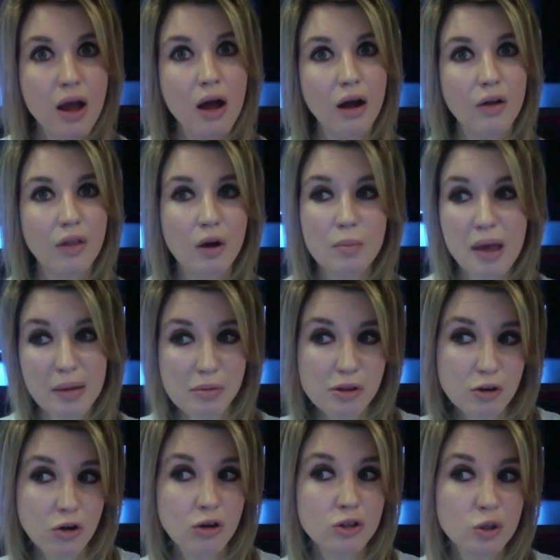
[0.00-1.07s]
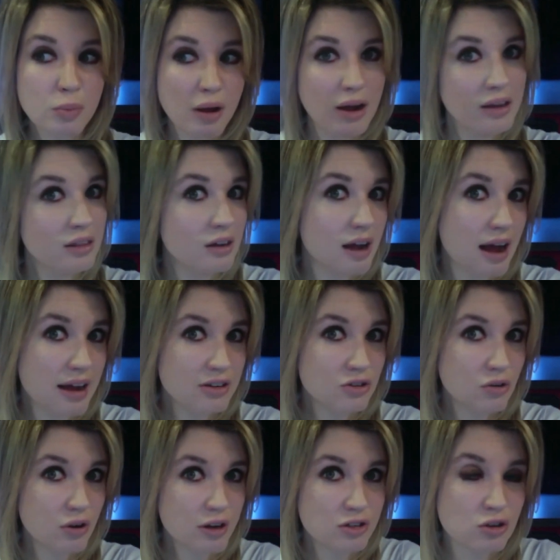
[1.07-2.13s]
Although maybe the girls are buying the guy
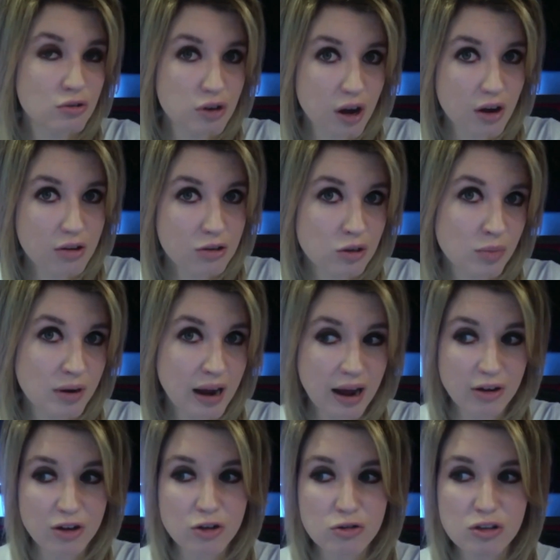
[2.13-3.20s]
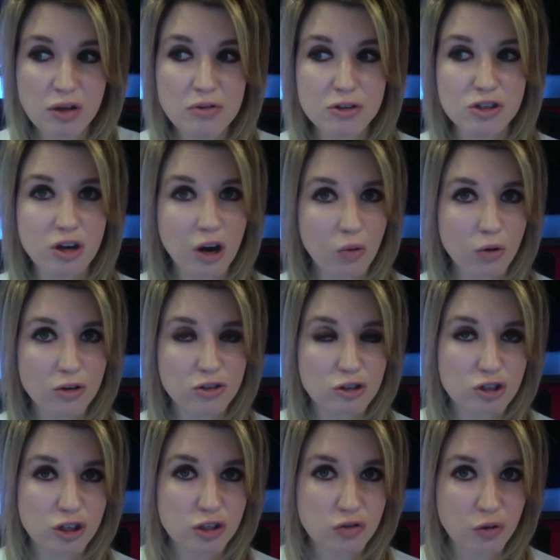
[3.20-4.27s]
toys. Who knows? I mean, how can you say that Star Wars
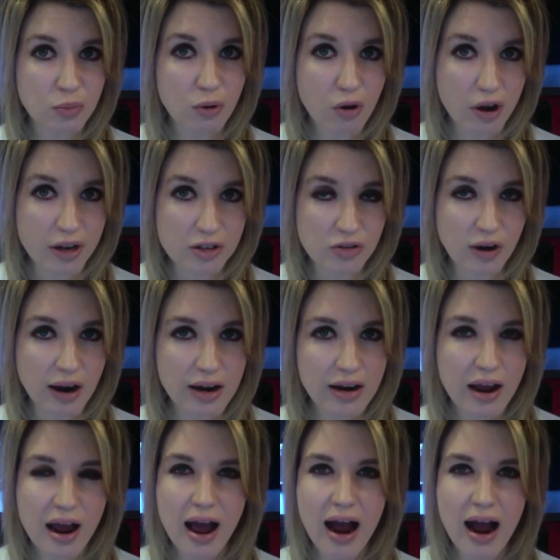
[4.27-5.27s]
is just for boys, right?